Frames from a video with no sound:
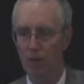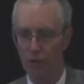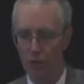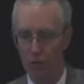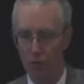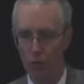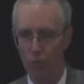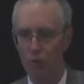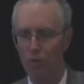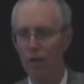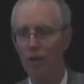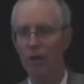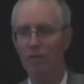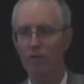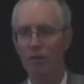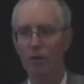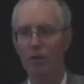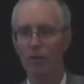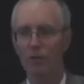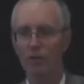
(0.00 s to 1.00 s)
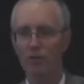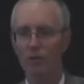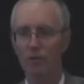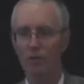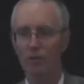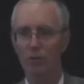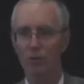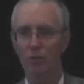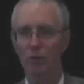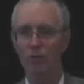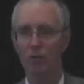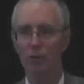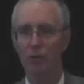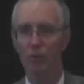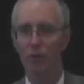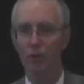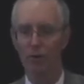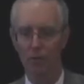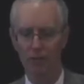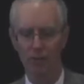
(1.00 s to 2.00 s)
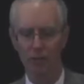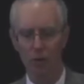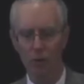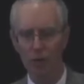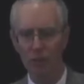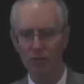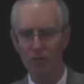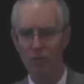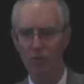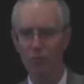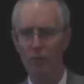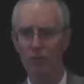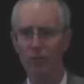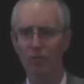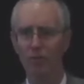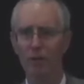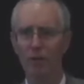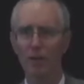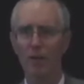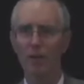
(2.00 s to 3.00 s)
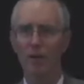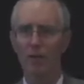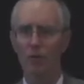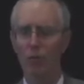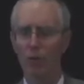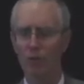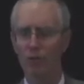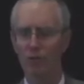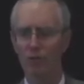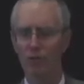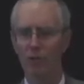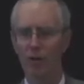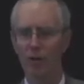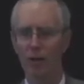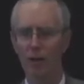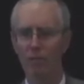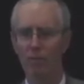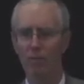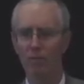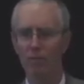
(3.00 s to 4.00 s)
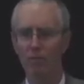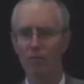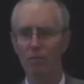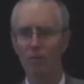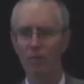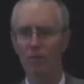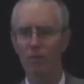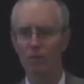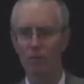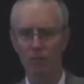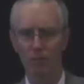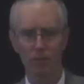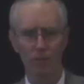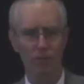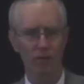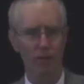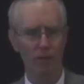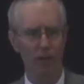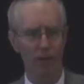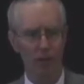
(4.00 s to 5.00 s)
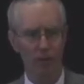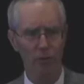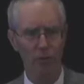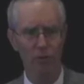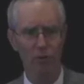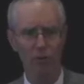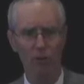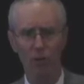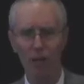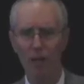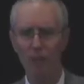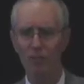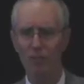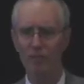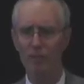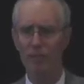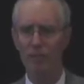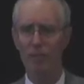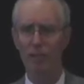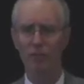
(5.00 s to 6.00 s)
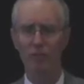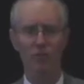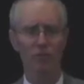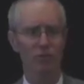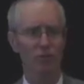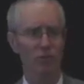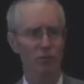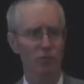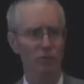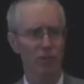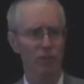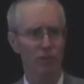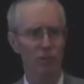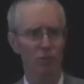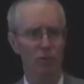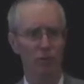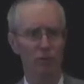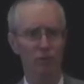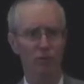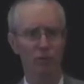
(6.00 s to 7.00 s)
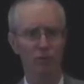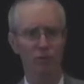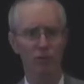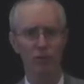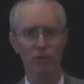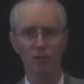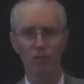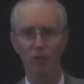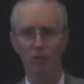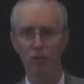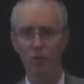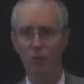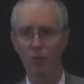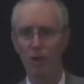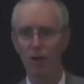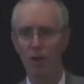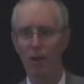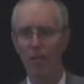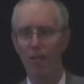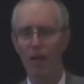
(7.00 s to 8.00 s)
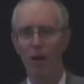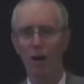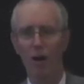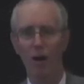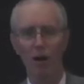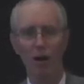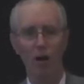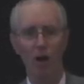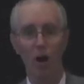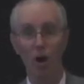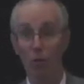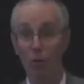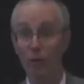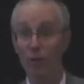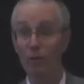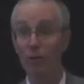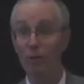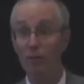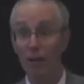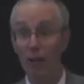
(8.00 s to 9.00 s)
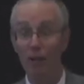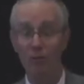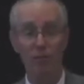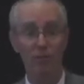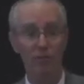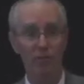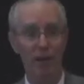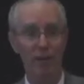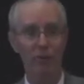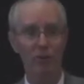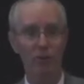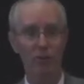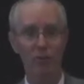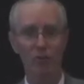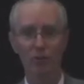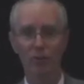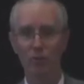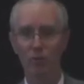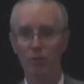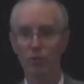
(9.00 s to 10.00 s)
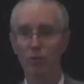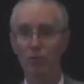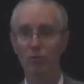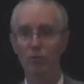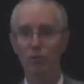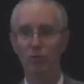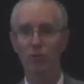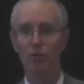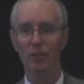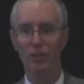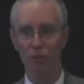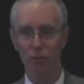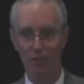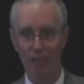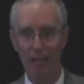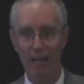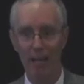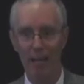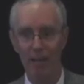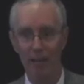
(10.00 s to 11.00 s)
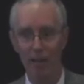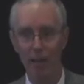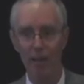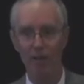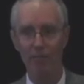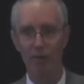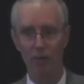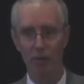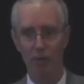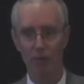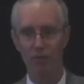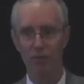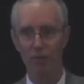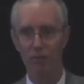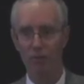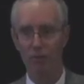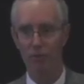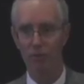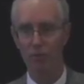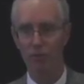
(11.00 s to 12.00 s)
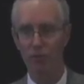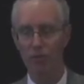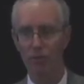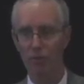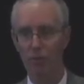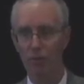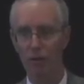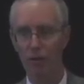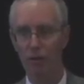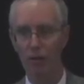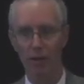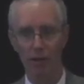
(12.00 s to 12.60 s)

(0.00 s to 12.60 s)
You will have areas that are 2G1. The question was the electrical classifications, 2G1, 2G2. Are we classified 2G1? You certainly can have areas that are 2G1.